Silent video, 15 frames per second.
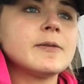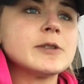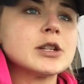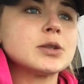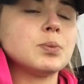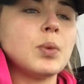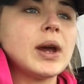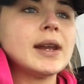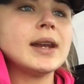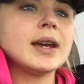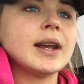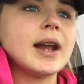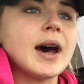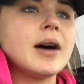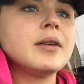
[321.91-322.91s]
of just waiting
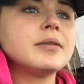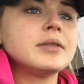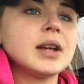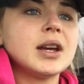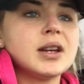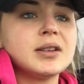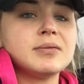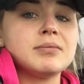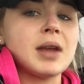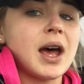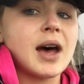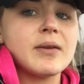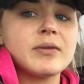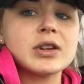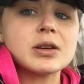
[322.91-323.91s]
it out and
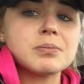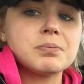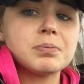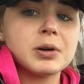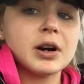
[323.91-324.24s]
having a